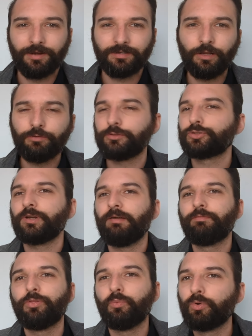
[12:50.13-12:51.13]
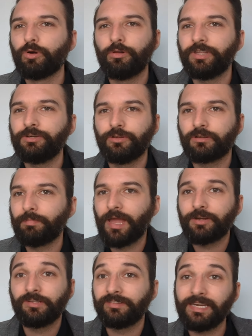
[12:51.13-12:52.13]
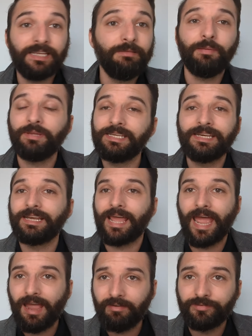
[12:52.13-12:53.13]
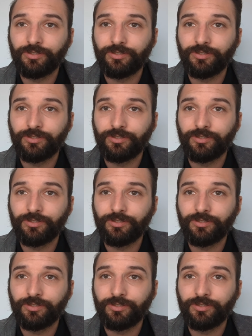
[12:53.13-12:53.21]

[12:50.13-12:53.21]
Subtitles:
And he also traveled the world and took matches that he maybe didn't have